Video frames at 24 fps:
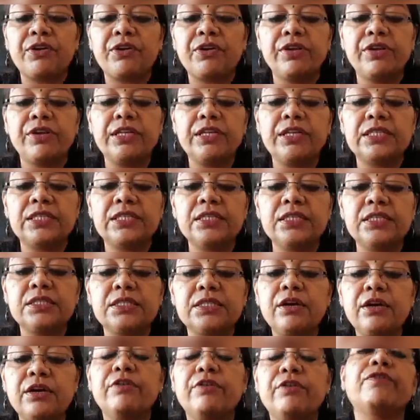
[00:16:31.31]
of the
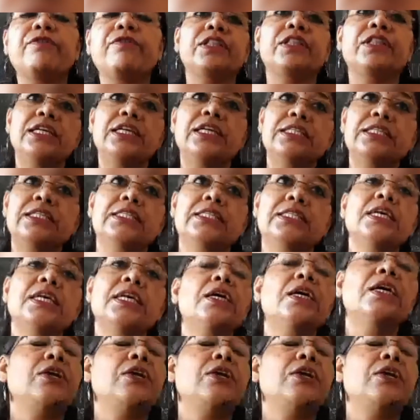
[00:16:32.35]
reasons for this.